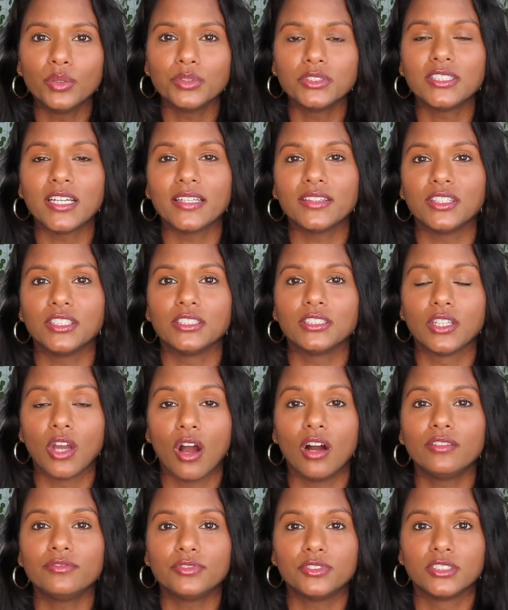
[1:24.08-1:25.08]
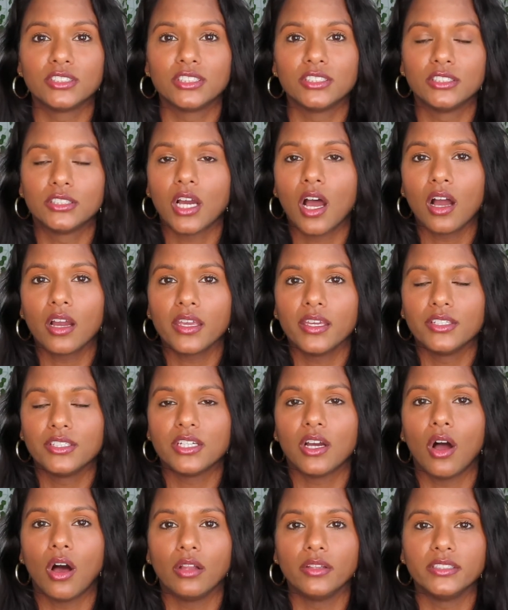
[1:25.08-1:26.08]
was at this conference and talking
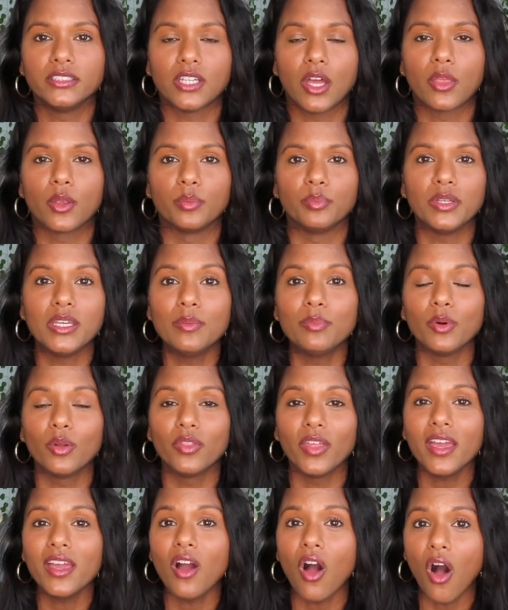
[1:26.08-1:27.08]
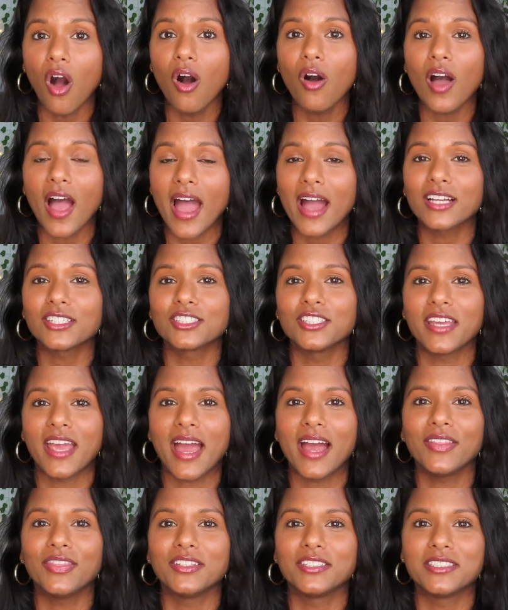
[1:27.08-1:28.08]
to all these other people, they all actually
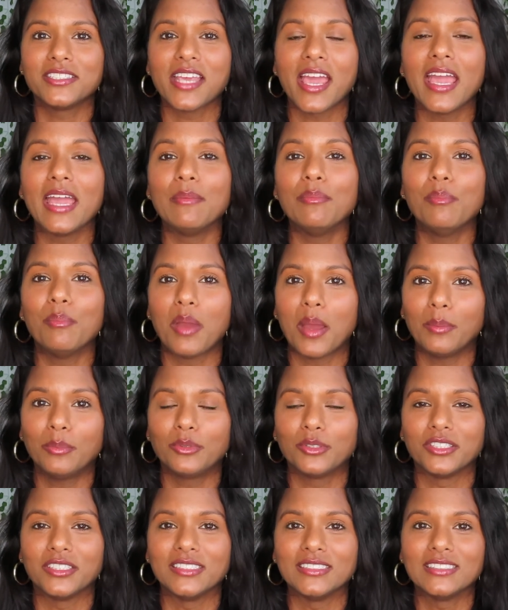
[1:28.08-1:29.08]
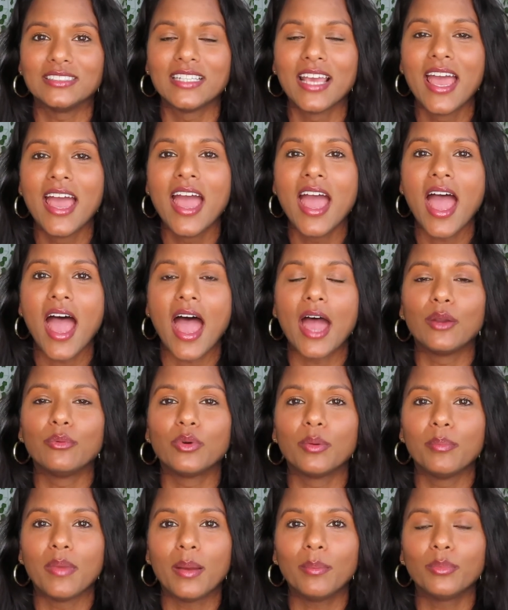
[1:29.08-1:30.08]
had the same memories and
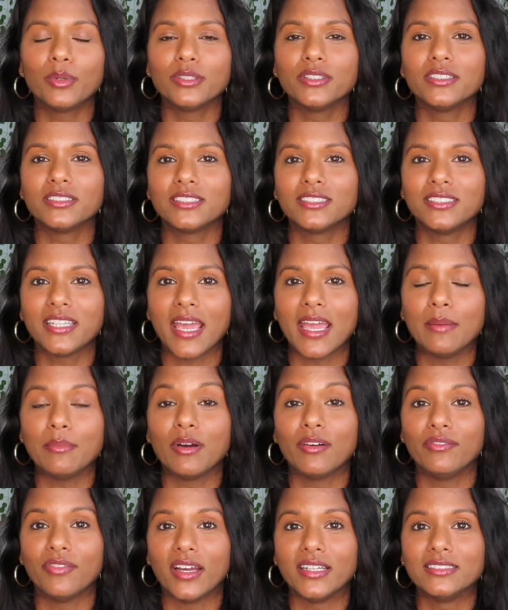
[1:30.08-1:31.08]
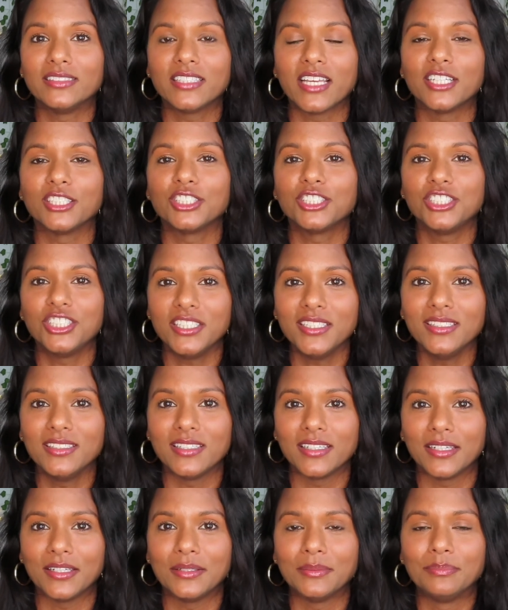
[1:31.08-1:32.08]
remembered the same events as she
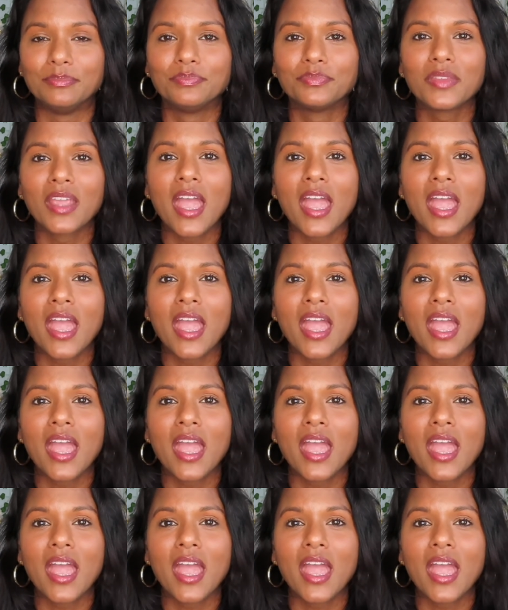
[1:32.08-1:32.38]
did.